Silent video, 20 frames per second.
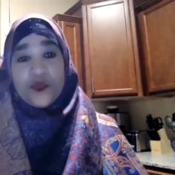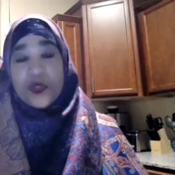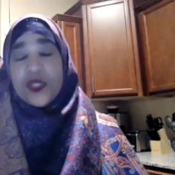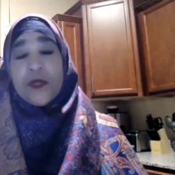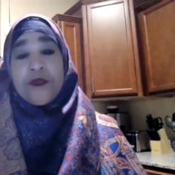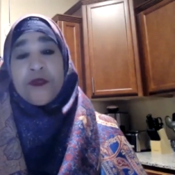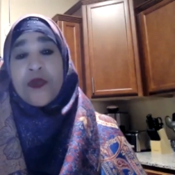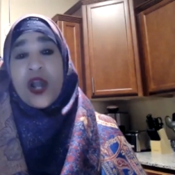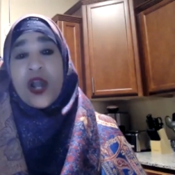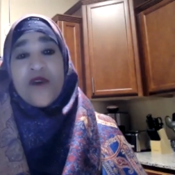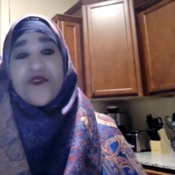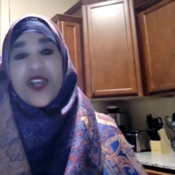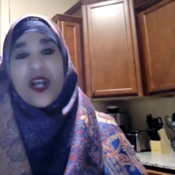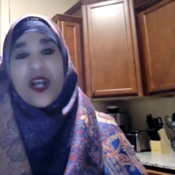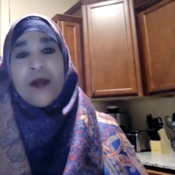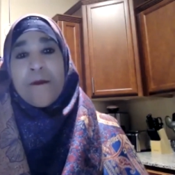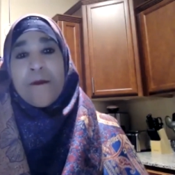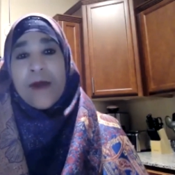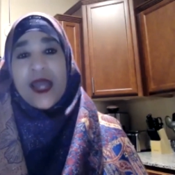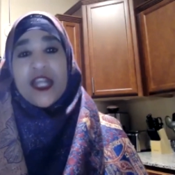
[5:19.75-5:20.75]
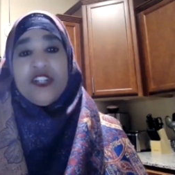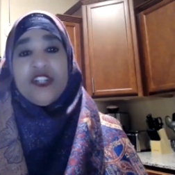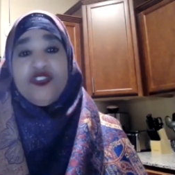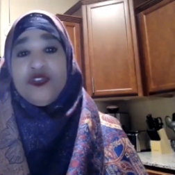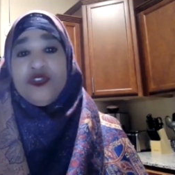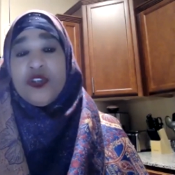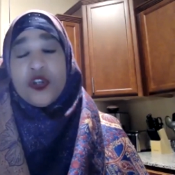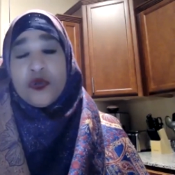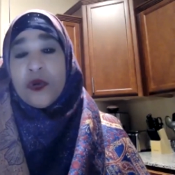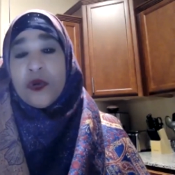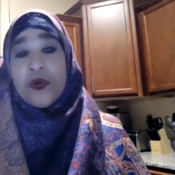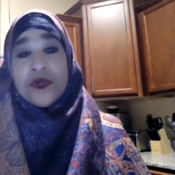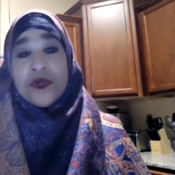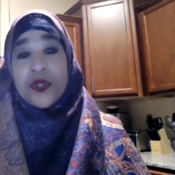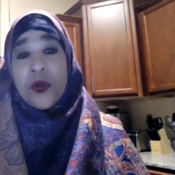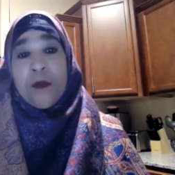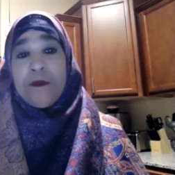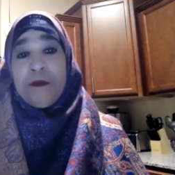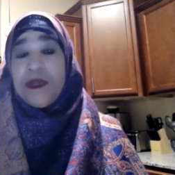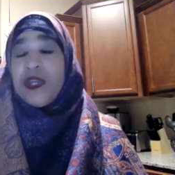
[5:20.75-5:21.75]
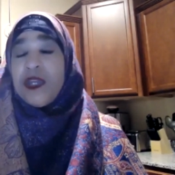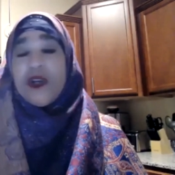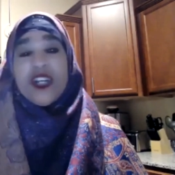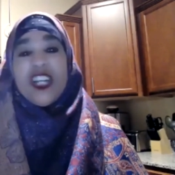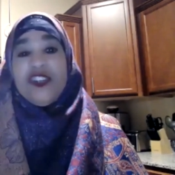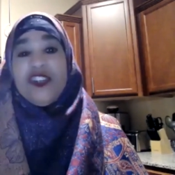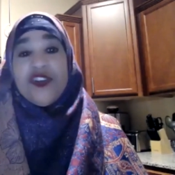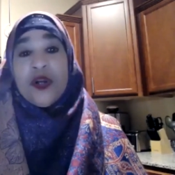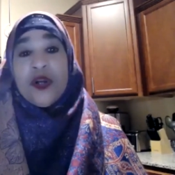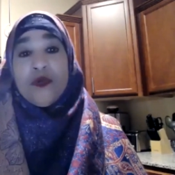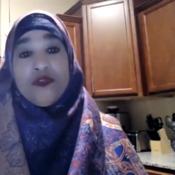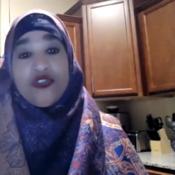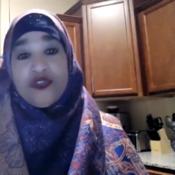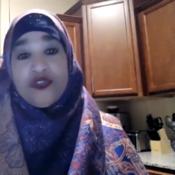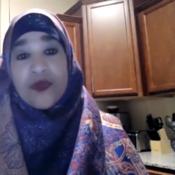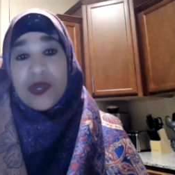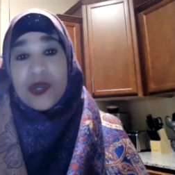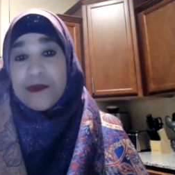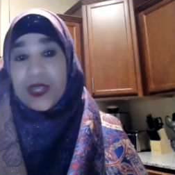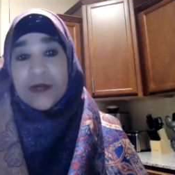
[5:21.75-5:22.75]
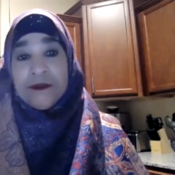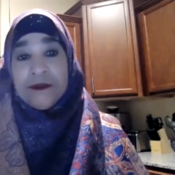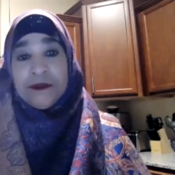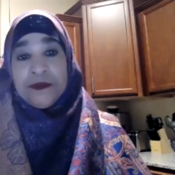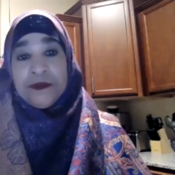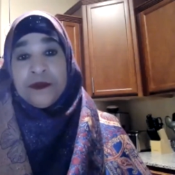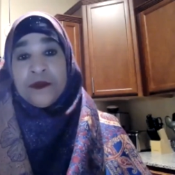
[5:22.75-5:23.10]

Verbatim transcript: When the prophet commanded you to grow your beard and don't trim it,